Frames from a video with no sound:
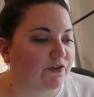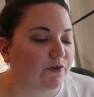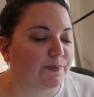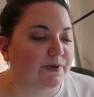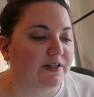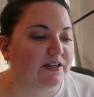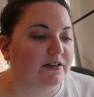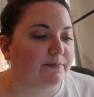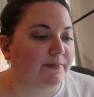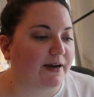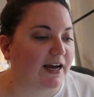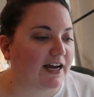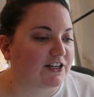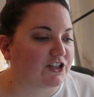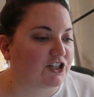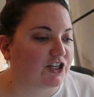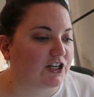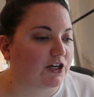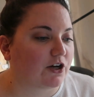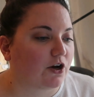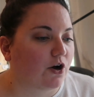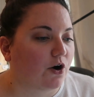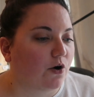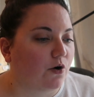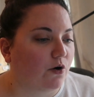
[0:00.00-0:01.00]
of forbidden
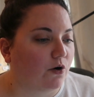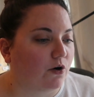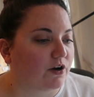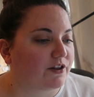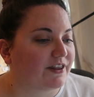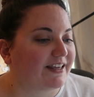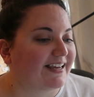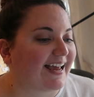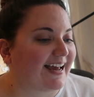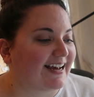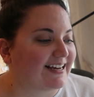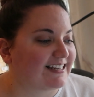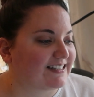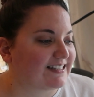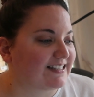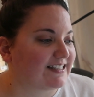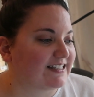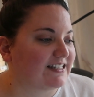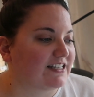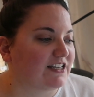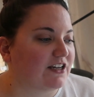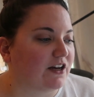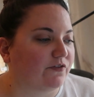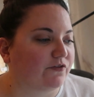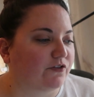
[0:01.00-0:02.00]
magic or the
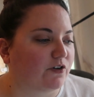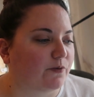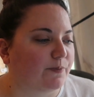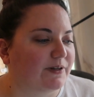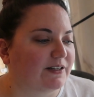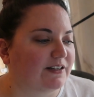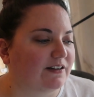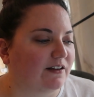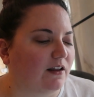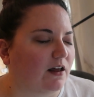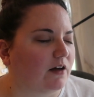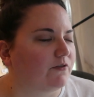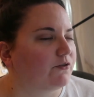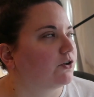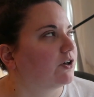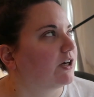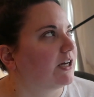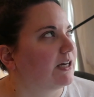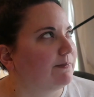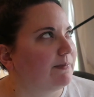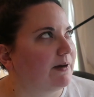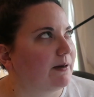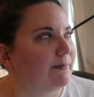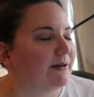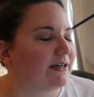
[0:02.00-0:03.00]
ecstasy of forbidden love.
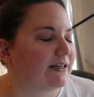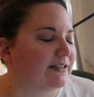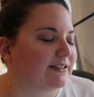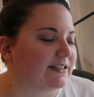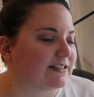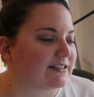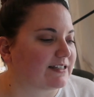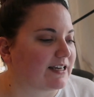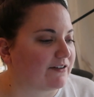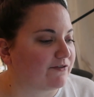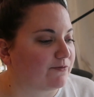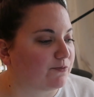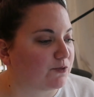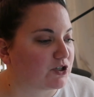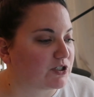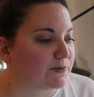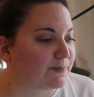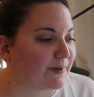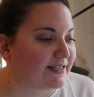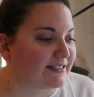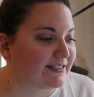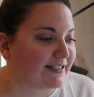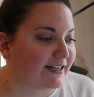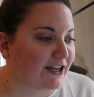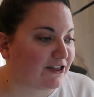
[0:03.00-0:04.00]
Okay, maybe it does have more
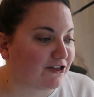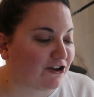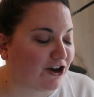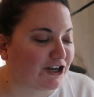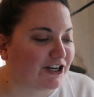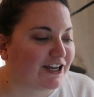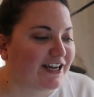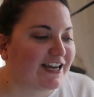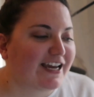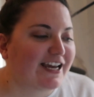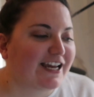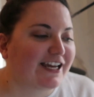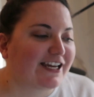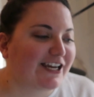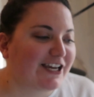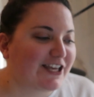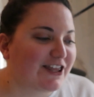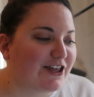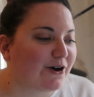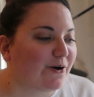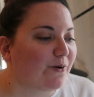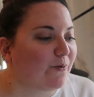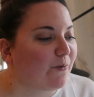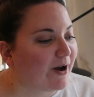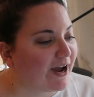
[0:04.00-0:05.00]
spice than I thought.
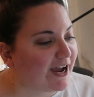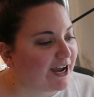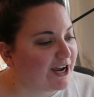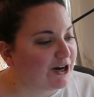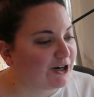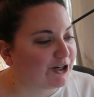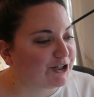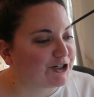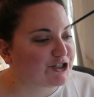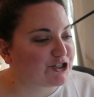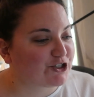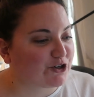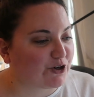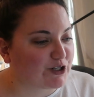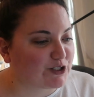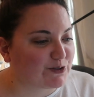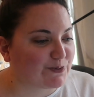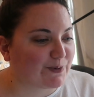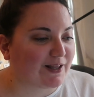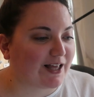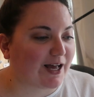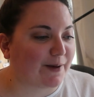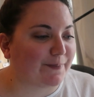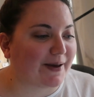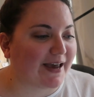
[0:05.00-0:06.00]
Either way, her
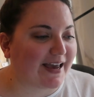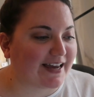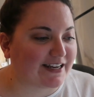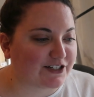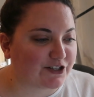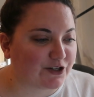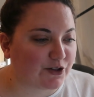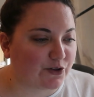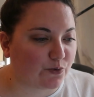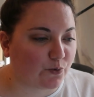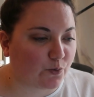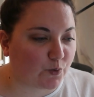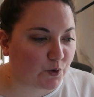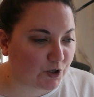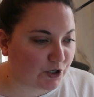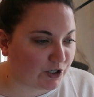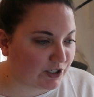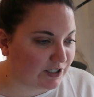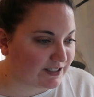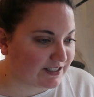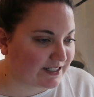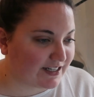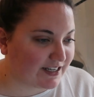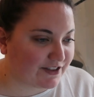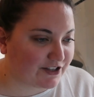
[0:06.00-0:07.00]
choice will upend the
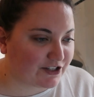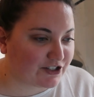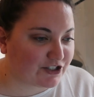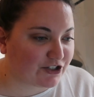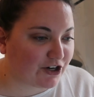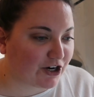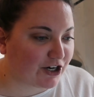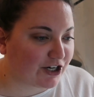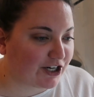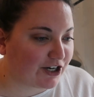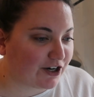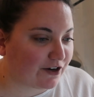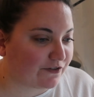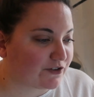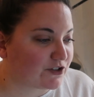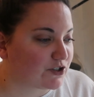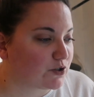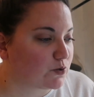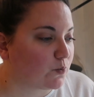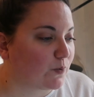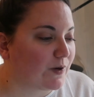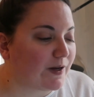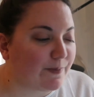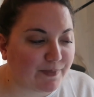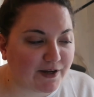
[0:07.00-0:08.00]
world in the starter of a
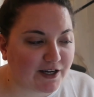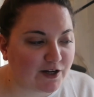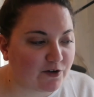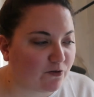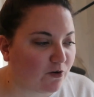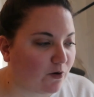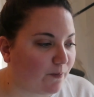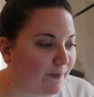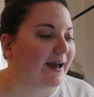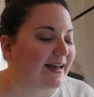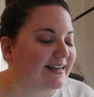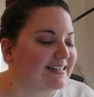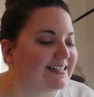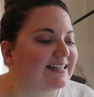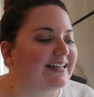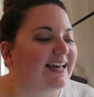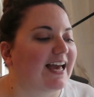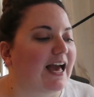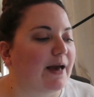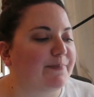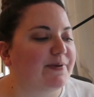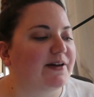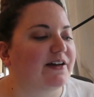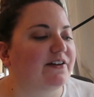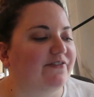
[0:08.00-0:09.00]
sweeping
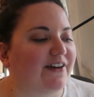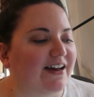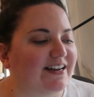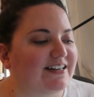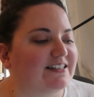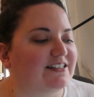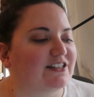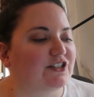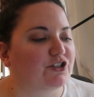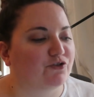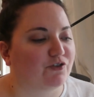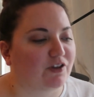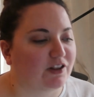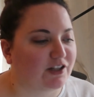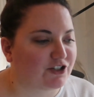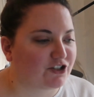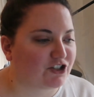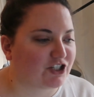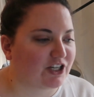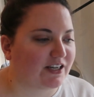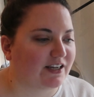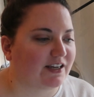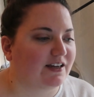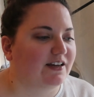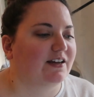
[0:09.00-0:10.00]
romantic epic fantasy
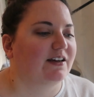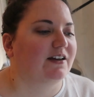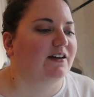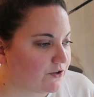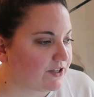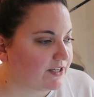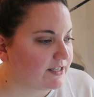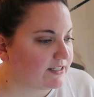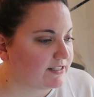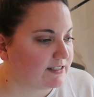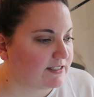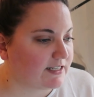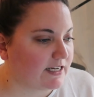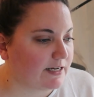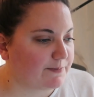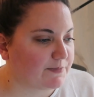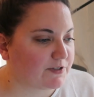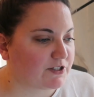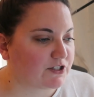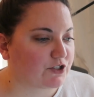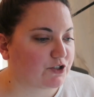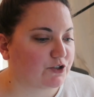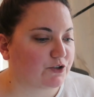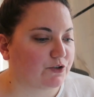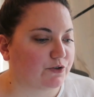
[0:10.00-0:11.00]
trilogy. So this
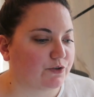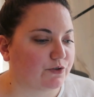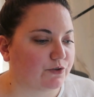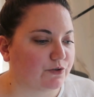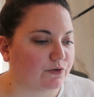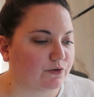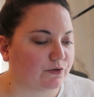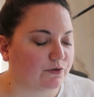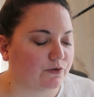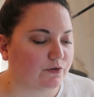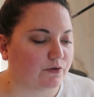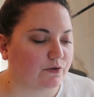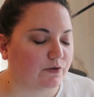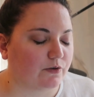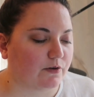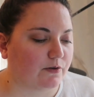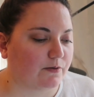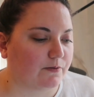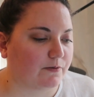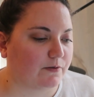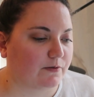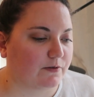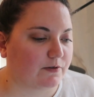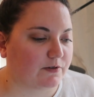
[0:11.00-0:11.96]
seems to